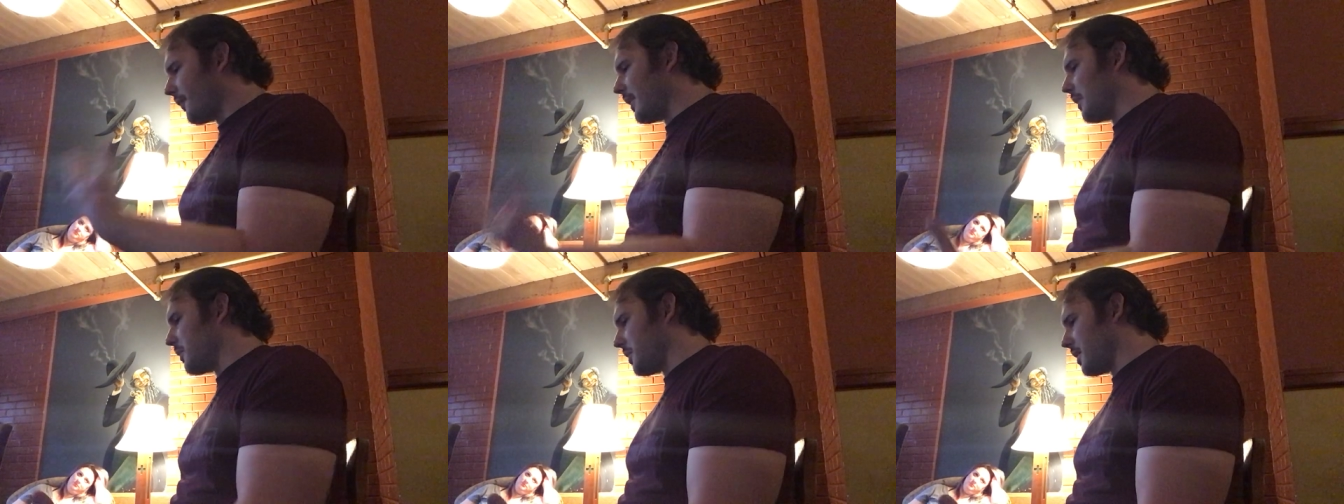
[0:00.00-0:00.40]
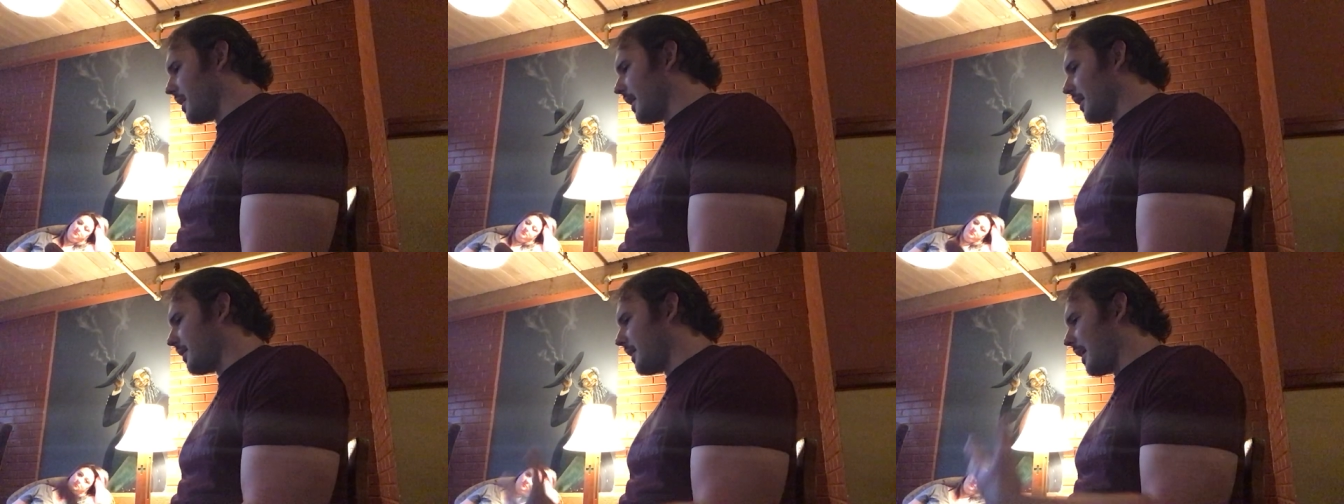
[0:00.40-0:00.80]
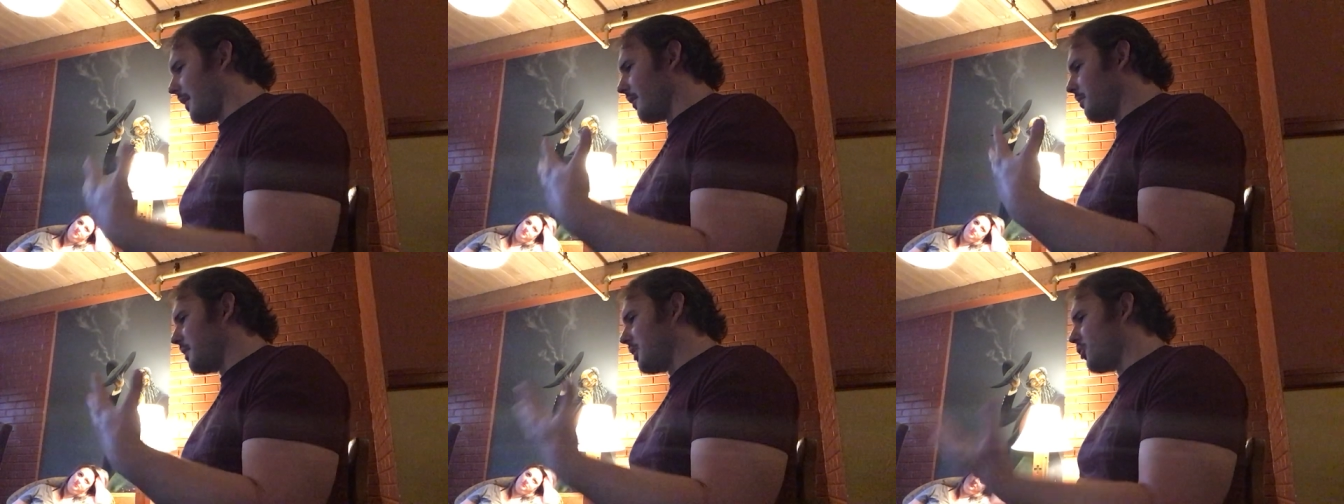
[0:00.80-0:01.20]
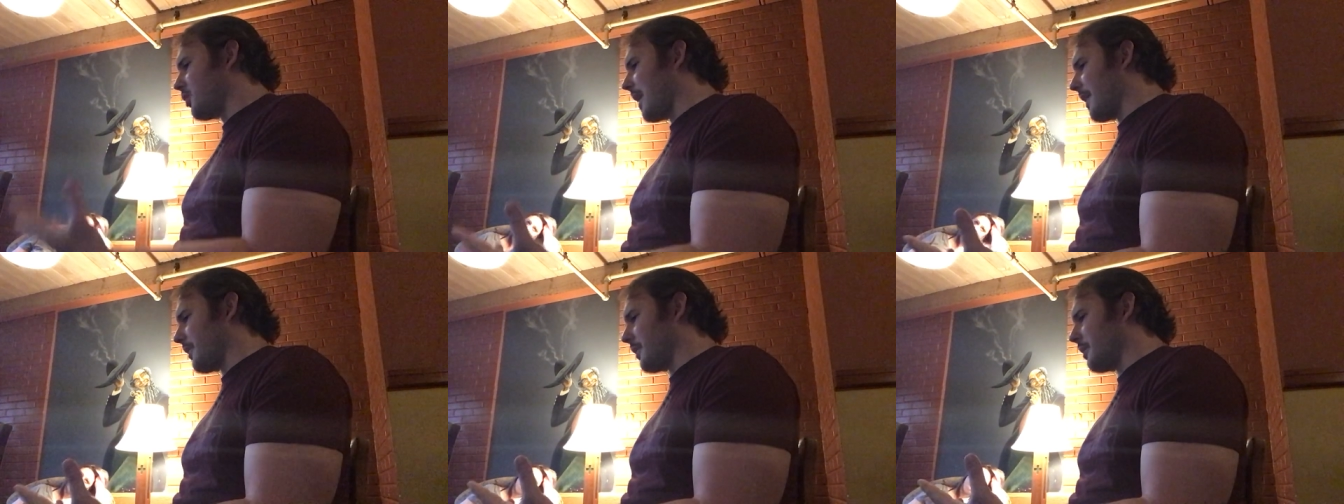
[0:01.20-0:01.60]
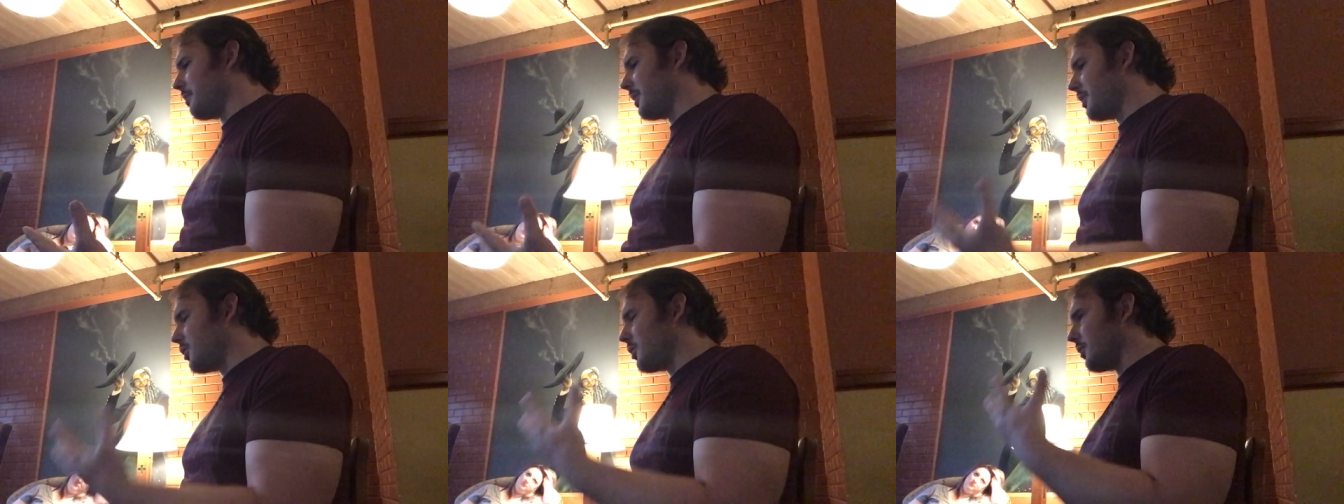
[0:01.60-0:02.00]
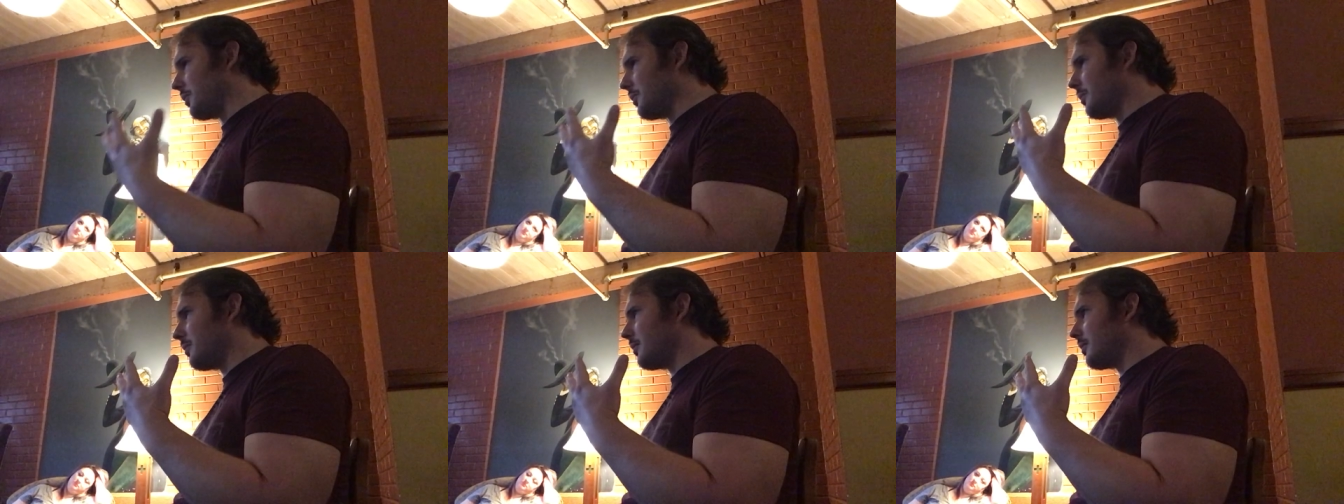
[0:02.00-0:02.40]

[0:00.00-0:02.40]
feels like to have it be shattered, but you